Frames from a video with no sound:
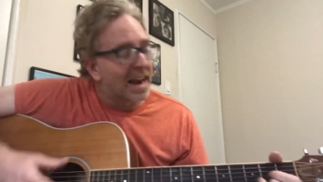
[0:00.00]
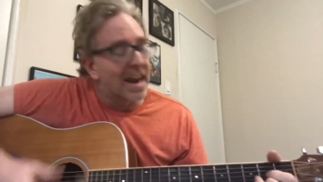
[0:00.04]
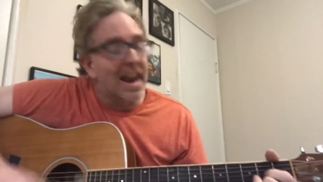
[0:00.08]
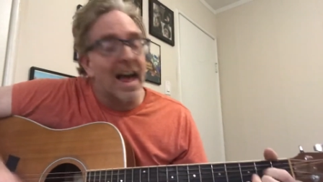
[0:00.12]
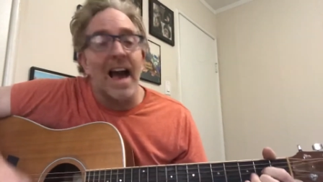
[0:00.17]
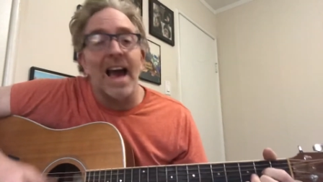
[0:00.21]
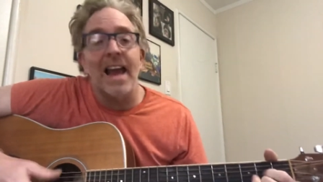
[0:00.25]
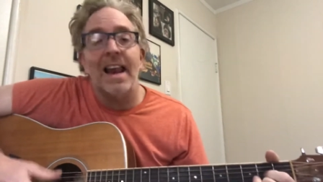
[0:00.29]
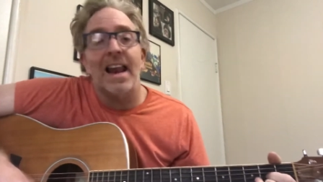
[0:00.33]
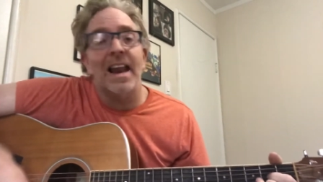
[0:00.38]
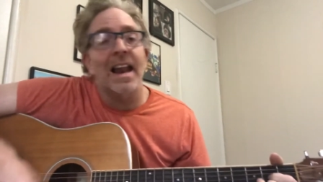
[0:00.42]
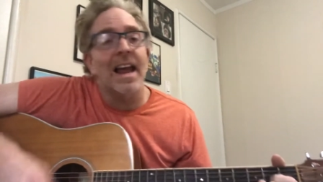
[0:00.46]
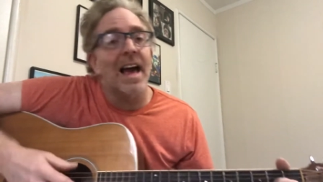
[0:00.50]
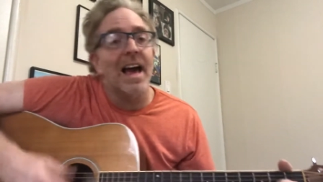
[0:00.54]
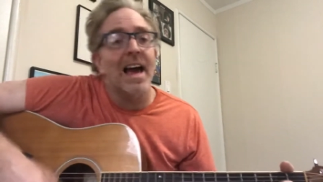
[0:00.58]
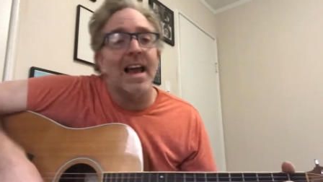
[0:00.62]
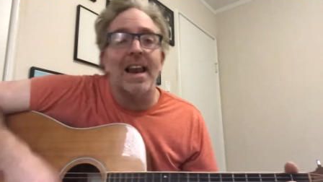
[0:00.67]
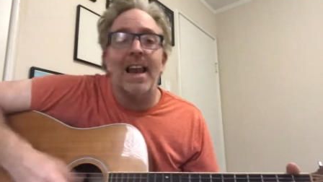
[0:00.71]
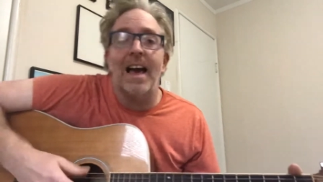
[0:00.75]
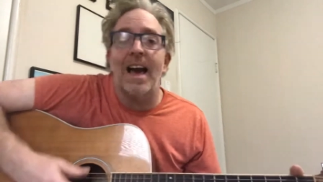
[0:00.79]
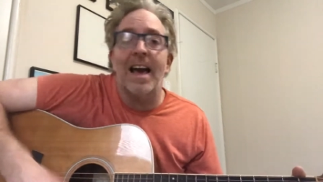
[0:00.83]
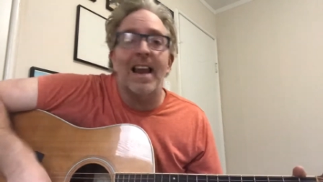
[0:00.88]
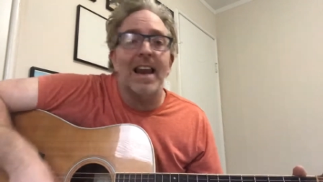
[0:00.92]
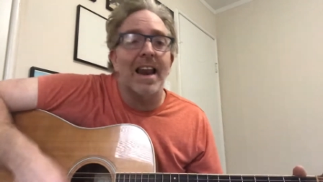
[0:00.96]
Lie,
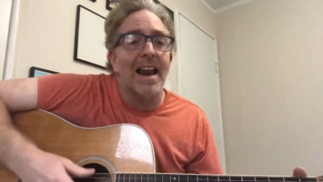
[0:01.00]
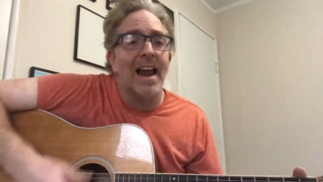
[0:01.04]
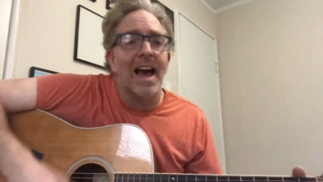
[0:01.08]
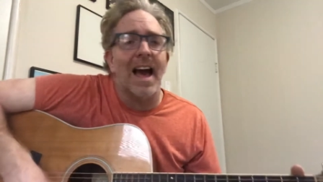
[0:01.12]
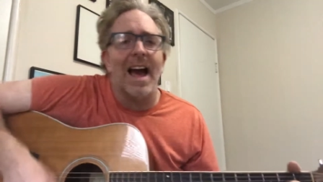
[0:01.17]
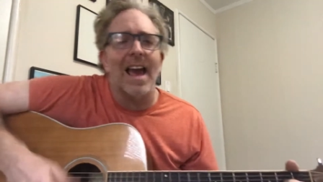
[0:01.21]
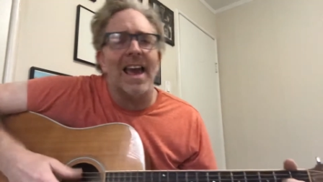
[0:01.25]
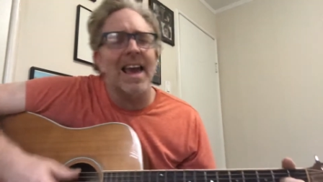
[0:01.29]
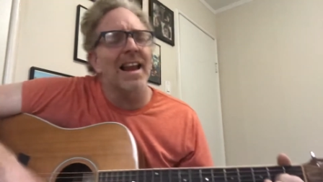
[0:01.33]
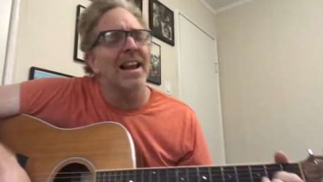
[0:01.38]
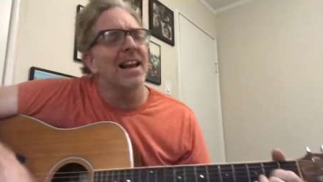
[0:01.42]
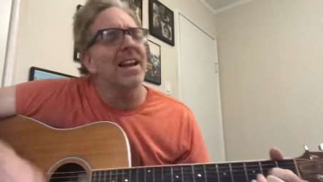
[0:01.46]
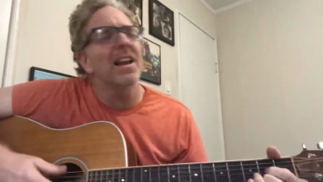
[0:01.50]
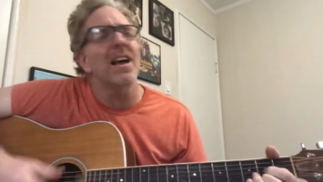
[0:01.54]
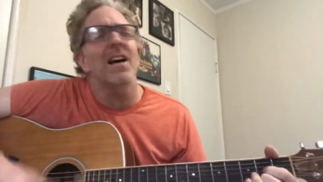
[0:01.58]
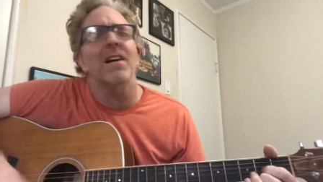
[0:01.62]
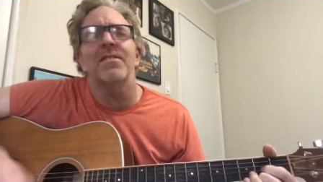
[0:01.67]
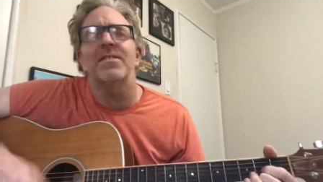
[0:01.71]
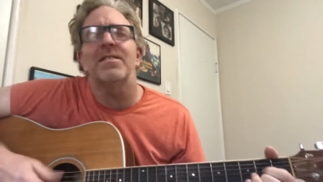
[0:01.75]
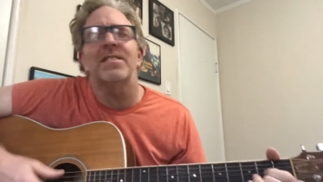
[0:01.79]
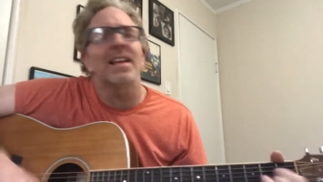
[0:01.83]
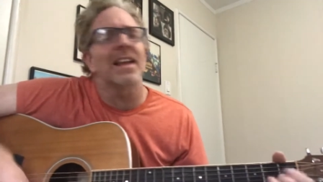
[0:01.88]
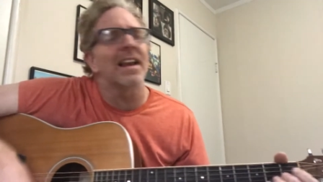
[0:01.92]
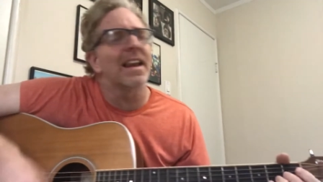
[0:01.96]
lie, lie, lie, lie, he
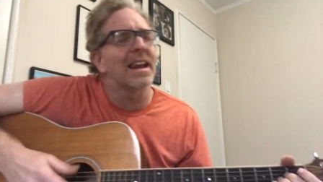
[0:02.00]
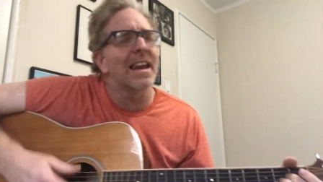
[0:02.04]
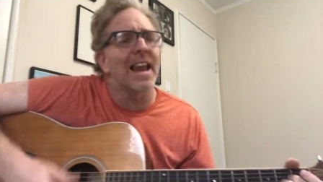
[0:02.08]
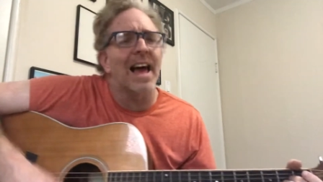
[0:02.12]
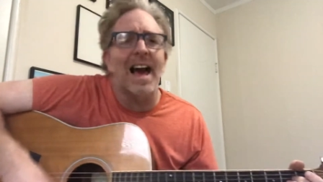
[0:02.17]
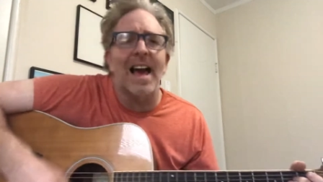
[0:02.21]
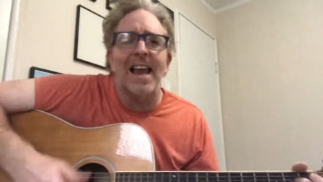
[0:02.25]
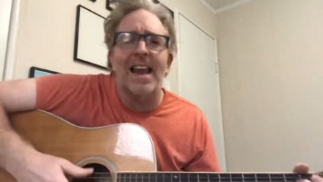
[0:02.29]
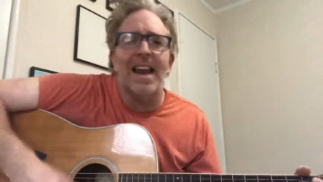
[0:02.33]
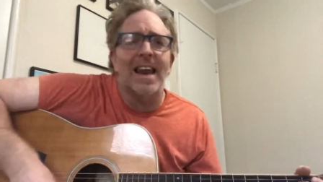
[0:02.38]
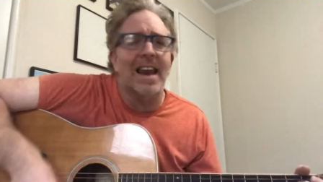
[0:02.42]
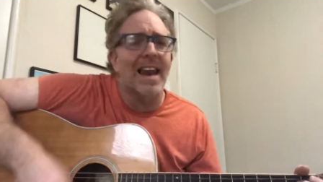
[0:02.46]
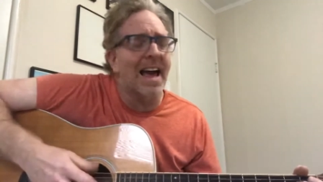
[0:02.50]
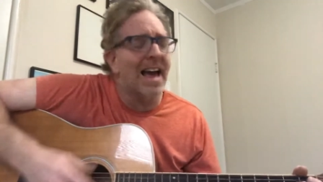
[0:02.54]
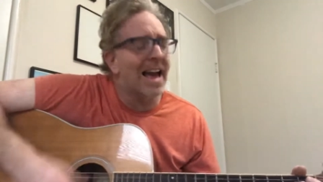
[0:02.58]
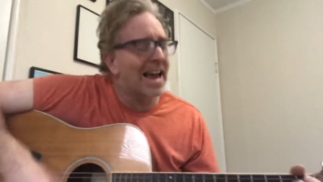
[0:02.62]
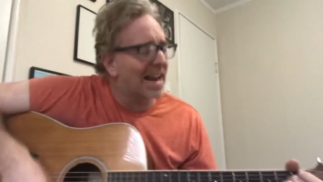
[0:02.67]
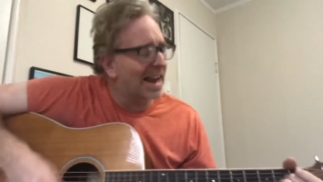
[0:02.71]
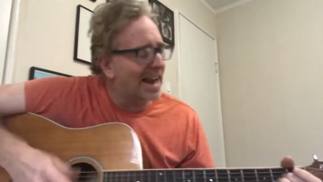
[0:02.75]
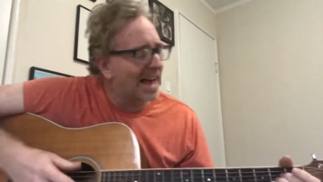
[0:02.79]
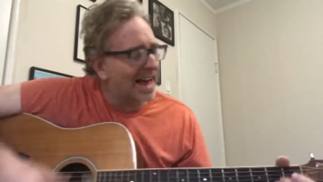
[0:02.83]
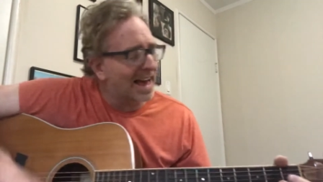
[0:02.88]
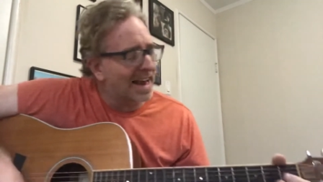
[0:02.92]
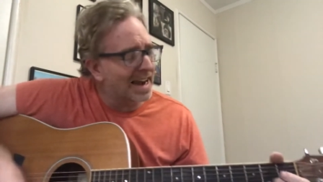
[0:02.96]
loves to lie,
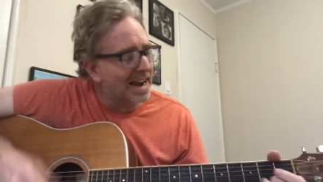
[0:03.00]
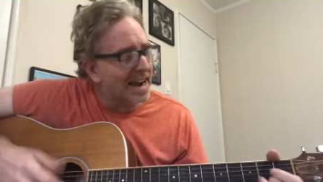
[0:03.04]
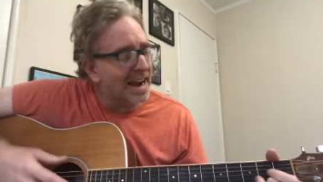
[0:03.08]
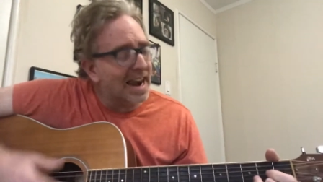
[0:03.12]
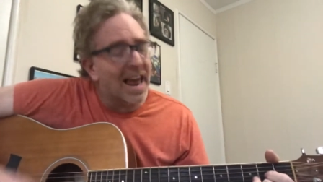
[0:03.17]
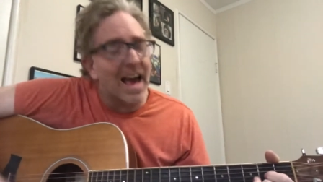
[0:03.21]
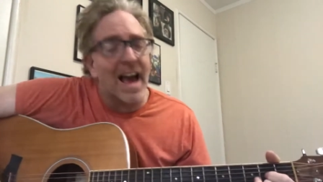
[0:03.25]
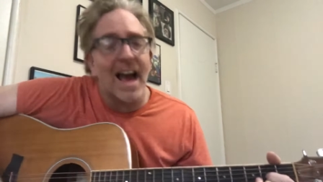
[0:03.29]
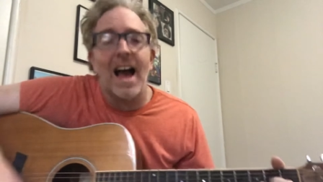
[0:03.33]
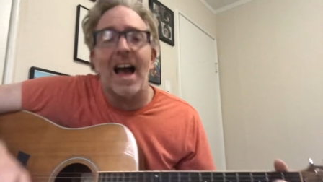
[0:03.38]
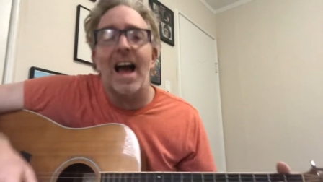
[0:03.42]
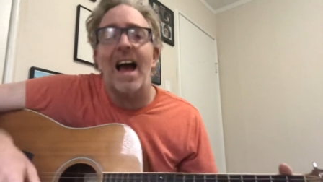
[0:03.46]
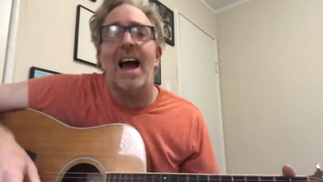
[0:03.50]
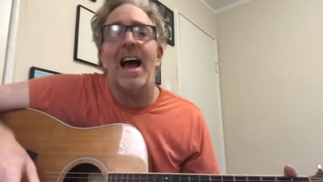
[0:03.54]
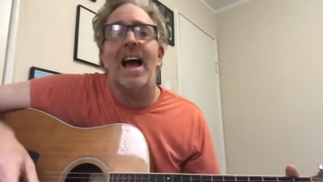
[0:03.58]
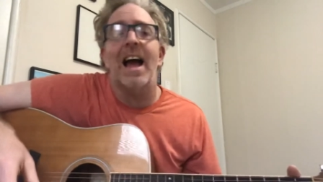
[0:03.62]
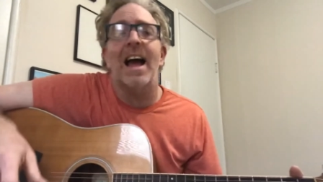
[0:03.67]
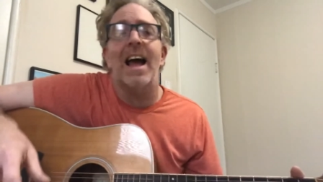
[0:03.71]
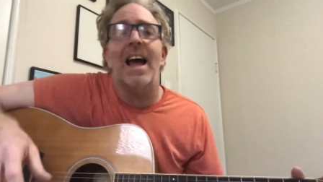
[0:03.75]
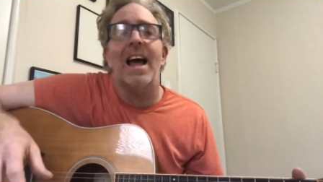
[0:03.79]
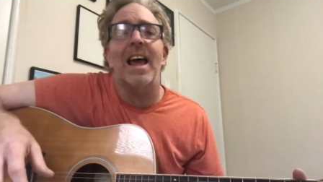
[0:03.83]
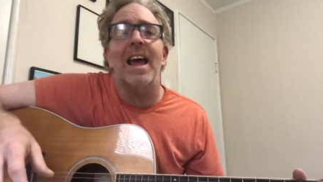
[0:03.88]
lie, lie, lie, lie.